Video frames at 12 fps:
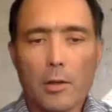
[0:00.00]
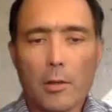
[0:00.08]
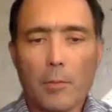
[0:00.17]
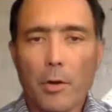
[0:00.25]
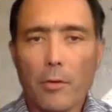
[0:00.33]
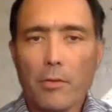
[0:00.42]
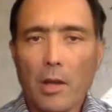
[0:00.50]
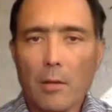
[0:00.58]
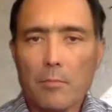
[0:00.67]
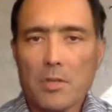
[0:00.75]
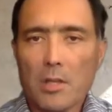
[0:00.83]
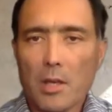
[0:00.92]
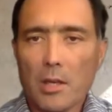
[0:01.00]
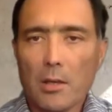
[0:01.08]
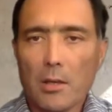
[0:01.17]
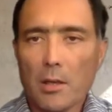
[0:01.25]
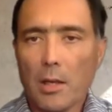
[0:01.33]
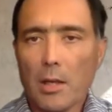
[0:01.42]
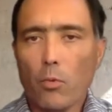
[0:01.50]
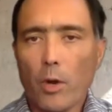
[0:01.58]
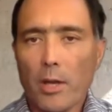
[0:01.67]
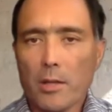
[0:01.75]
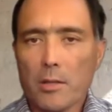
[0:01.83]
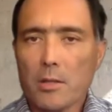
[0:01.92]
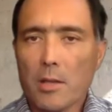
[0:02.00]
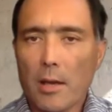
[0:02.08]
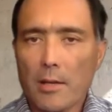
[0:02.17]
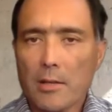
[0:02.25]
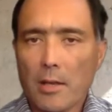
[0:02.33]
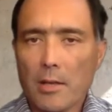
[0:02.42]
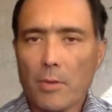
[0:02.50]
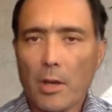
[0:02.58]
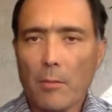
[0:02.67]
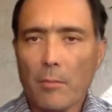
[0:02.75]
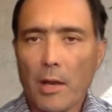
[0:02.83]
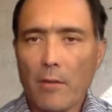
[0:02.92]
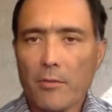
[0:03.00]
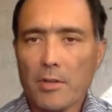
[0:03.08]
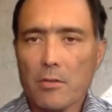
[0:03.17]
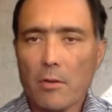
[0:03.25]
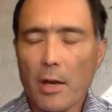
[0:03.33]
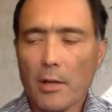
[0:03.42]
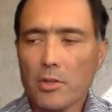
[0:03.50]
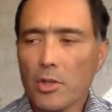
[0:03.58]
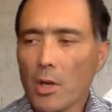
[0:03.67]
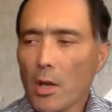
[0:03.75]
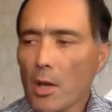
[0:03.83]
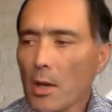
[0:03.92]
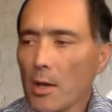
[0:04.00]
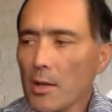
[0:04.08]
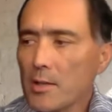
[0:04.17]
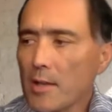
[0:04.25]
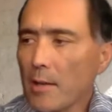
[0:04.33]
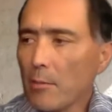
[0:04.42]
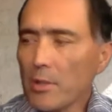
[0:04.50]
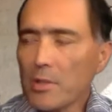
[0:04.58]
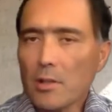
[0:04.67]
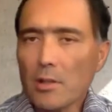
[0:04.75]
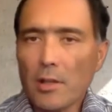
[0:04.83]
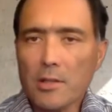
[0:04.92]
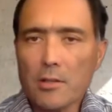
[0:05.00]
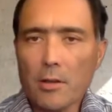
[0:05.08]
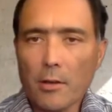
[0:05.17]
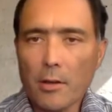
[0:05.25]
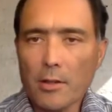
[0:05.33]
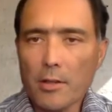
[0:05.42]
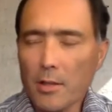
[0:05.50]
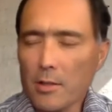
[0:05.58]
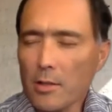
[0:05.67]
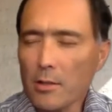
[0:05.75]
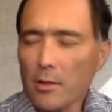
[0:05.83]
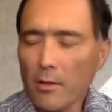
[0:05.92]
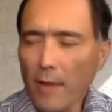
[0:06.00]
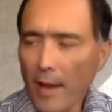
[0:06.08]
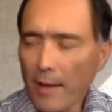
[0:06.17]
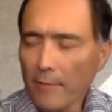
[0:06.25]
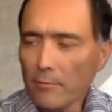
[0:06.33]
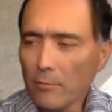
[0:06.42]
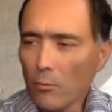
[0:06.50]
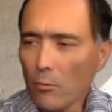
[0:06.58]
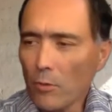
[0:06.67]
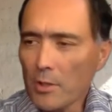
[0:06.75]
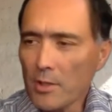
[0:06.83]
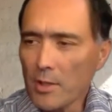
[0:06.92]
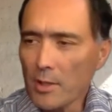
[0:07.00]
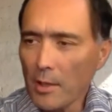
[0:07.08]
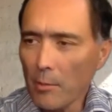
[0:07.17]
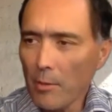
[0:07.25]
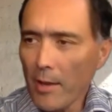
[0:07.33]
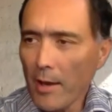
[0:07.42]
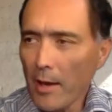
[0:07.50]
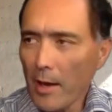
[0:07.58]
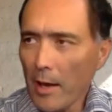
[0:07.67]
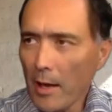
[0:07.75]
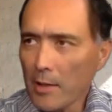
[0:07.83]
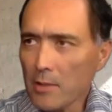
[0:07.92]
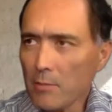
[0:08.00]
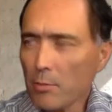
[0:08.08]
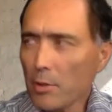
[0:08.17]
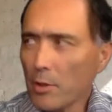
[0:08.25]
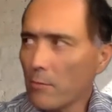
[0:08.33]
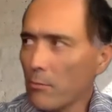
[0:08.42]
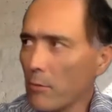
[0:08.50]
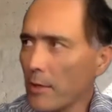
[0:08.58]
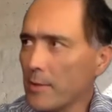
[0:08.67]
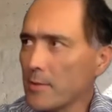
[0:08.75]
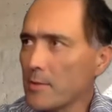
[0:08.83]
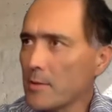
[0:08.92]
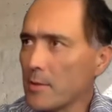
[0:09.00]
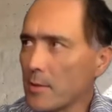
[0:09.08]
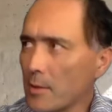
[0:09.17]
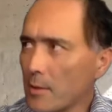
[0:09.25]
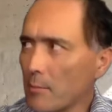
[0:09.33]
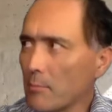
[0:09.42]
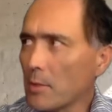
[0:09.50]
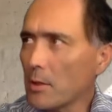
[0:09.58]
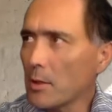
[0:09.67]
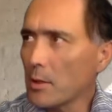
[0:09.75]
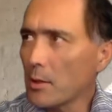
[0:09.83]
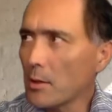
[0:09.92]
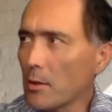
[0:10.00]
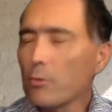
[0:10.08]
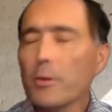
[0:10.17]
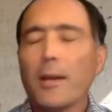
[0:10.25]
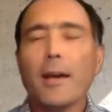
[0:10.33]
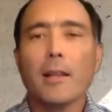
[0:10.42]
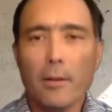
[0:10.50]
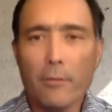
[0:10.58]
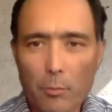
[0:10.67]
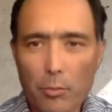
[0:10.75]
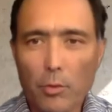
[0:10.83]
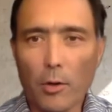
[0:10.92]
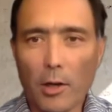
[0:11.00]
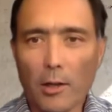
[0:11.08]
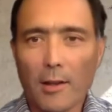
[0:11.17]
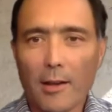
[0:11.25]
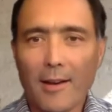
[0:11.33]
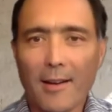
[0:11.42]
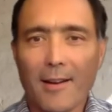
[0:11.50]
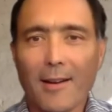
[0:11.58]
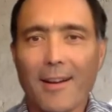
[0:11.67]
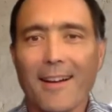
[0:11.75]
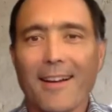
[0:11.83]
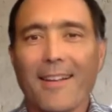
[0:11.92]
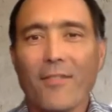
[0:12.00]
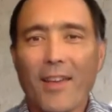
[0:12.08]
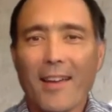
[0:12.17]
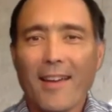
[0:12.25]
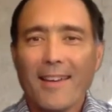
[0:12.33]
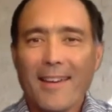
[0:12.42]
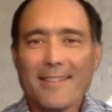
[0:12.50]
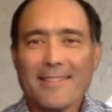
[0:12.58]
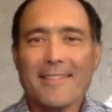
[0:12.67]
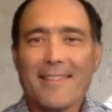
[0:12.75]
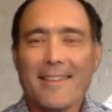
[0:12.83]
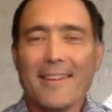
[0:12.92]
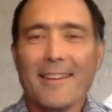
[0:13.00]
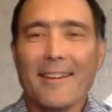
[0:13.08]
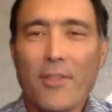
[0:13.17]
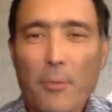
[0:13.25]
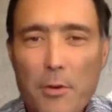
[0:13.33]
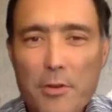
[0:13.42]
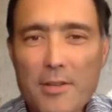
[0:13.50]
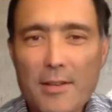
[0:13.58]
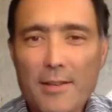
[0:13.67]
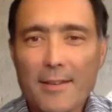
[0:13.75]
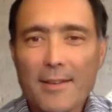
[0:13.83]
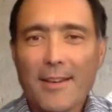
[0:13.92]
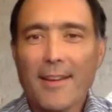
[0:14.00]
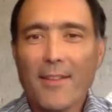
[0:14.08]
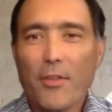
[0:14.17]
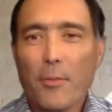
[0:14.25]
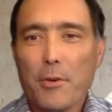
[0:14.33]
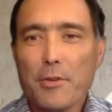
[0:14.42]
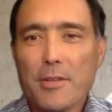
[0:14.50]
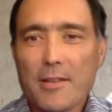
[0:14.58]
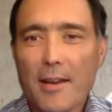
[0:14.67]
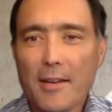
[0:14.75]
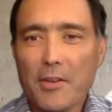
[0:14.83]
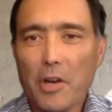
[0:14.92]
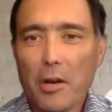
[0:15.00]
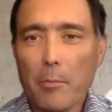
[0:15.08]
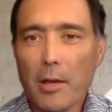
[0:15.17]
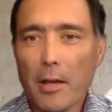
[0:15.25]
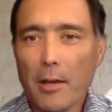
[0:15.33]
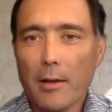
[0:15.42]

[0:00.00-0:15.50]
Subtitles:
both teams need wins as we come down the stretch. Sam, let's turn our attention to that. What's the name of that Oxblood Red team? Liverpool. Yes, the Merseyside derby.